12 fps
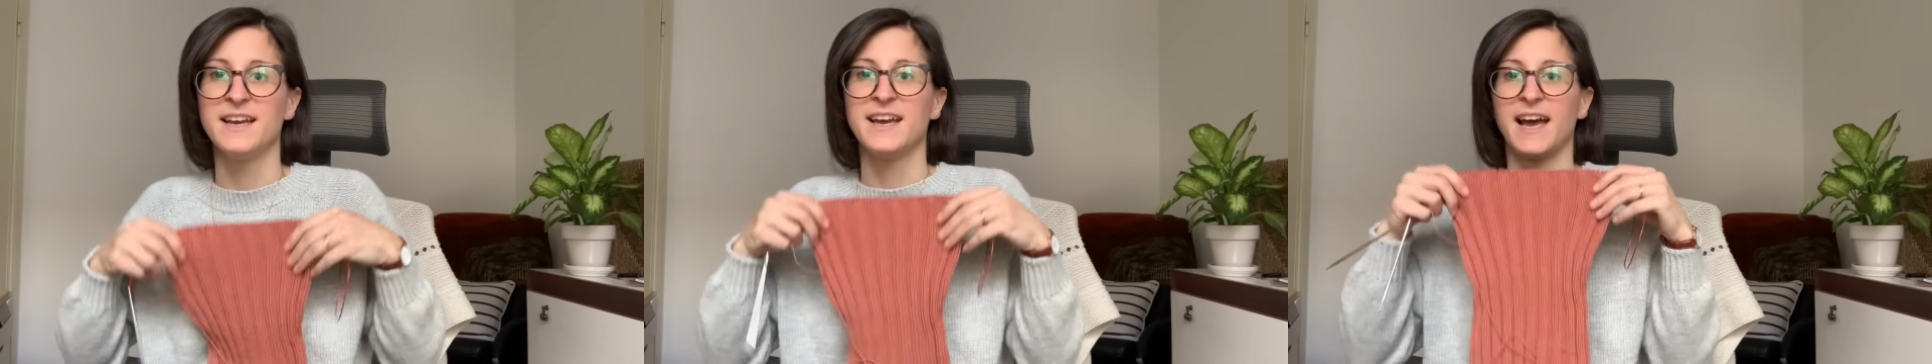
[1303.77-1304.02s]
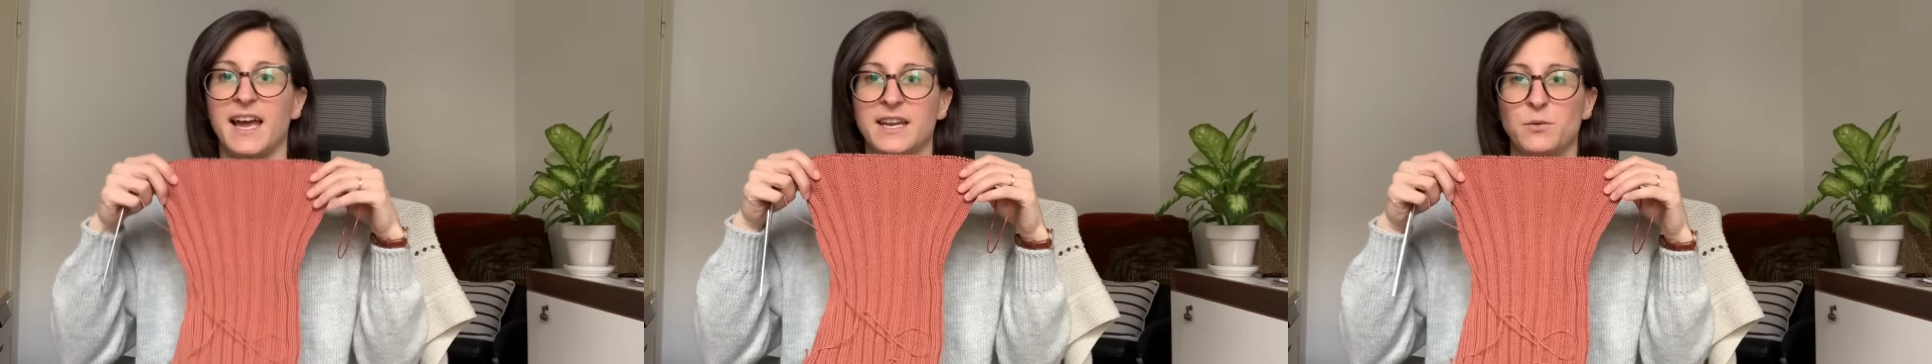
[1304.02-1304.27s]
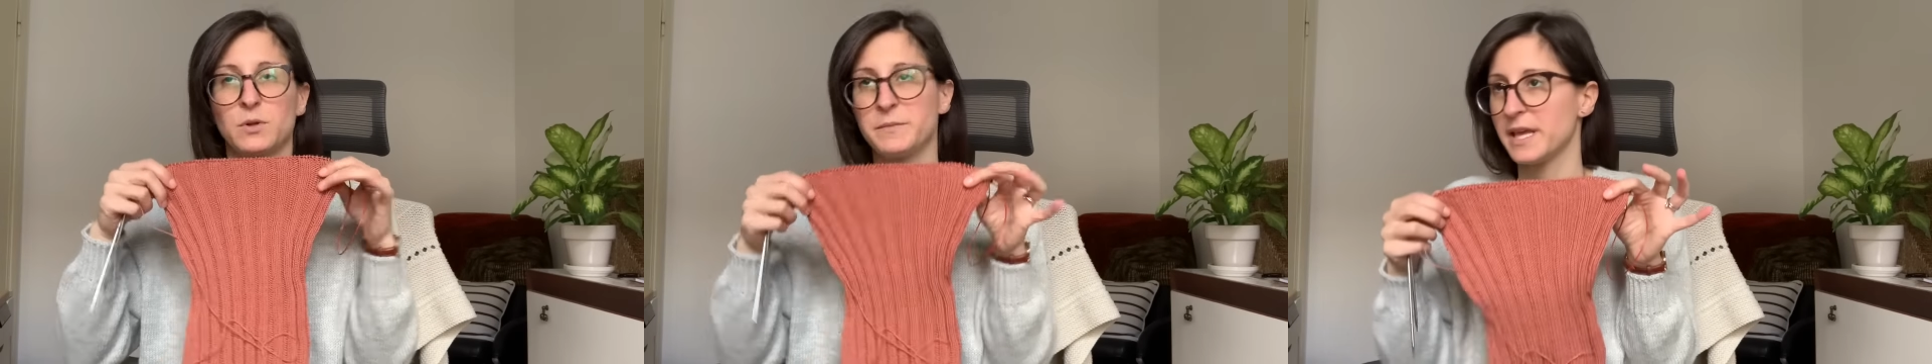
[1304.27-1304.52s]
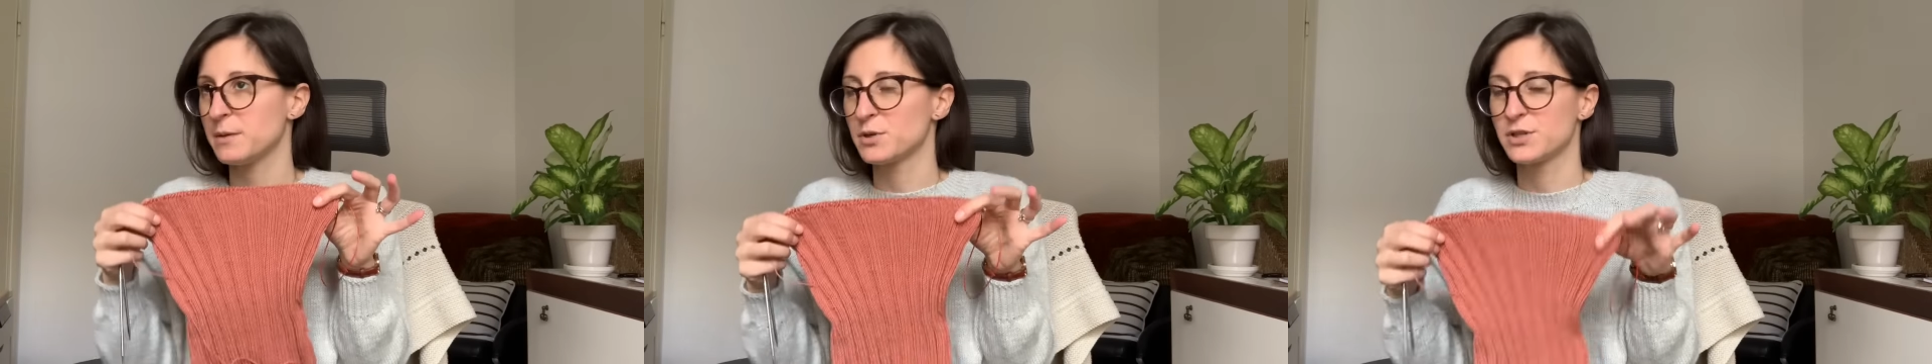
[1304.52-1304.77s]
and I will
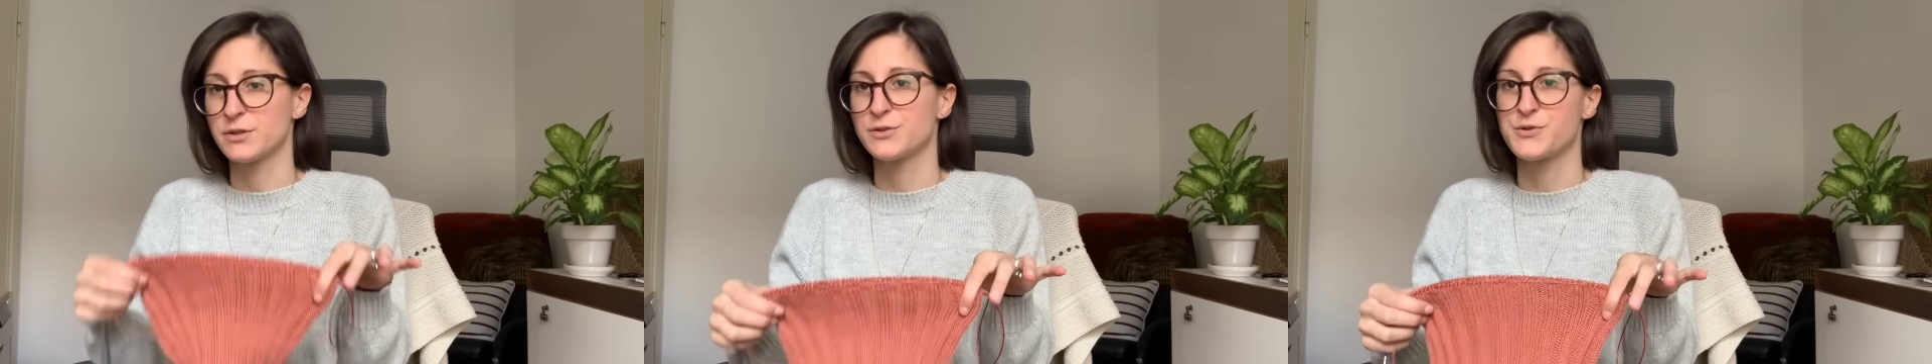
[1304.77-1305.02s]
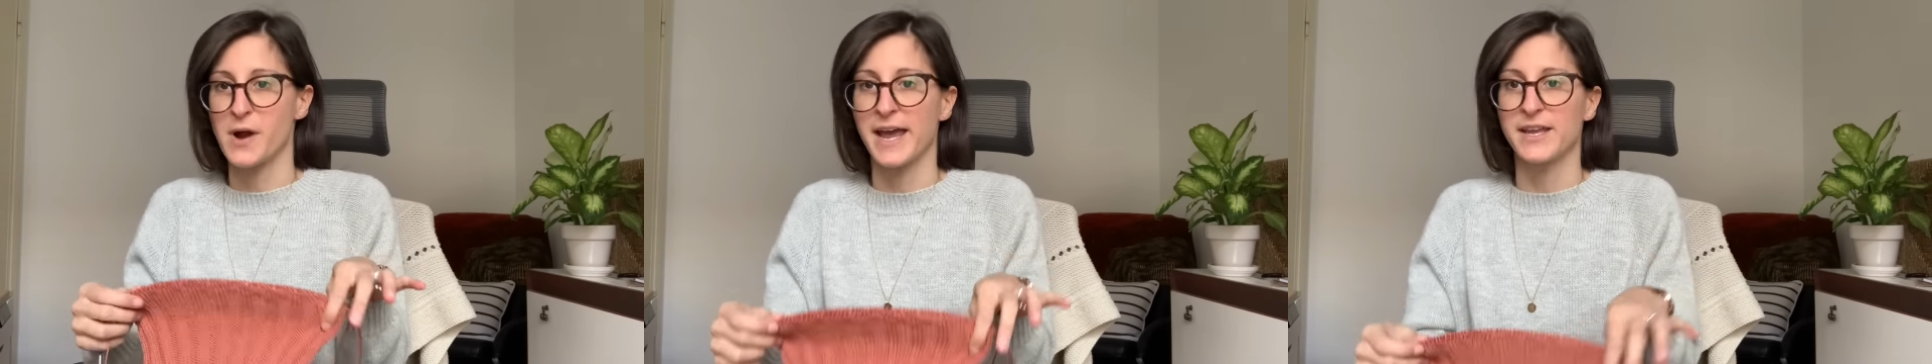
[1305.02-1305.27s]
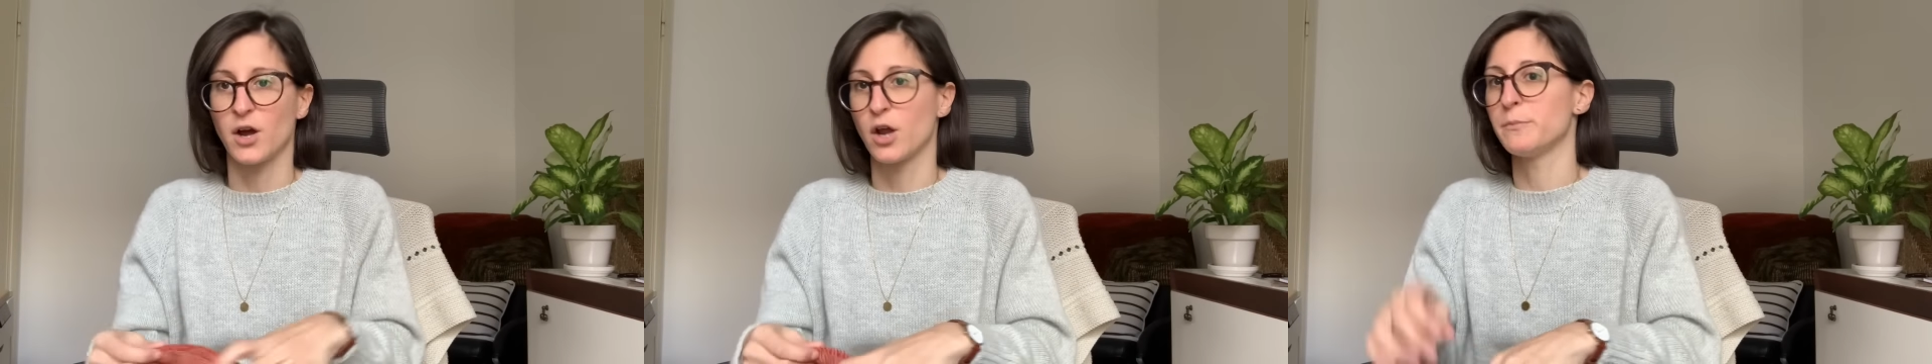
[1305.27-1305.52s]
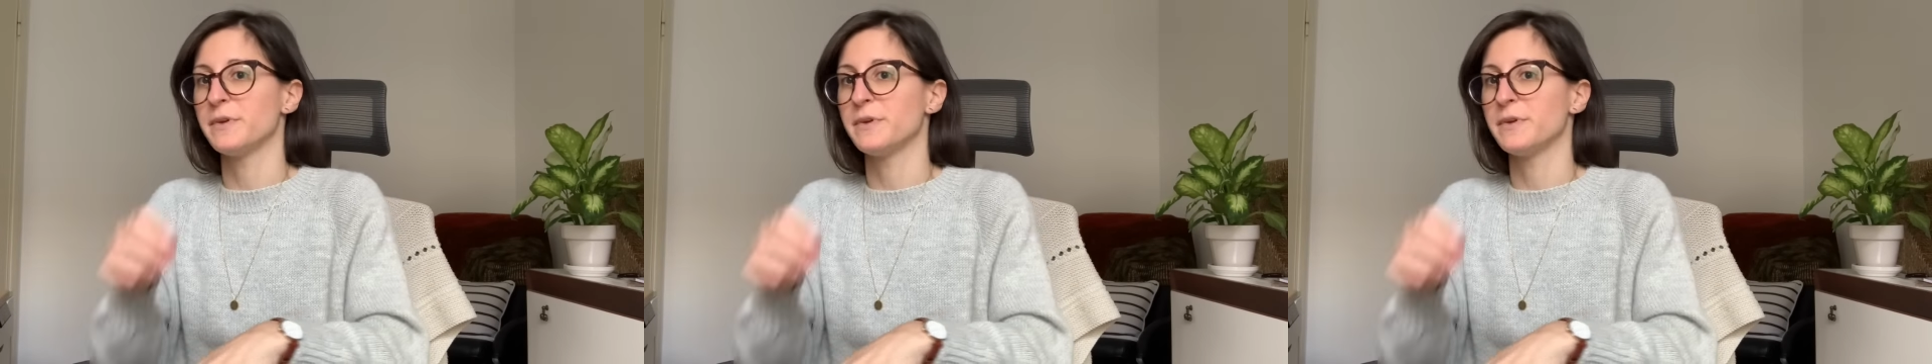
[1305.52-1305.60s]
be able to try it on